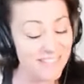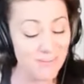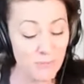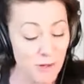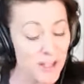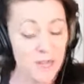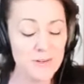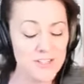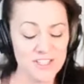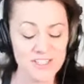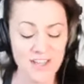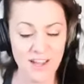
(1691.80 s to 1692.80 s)
what you were
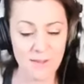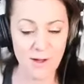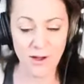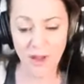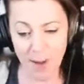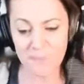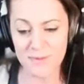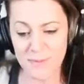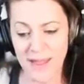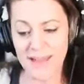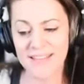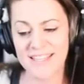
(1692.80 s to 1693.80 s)
just talking about comes
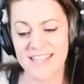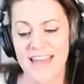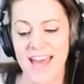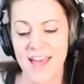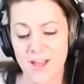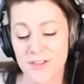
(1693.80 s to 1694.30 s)
back to that.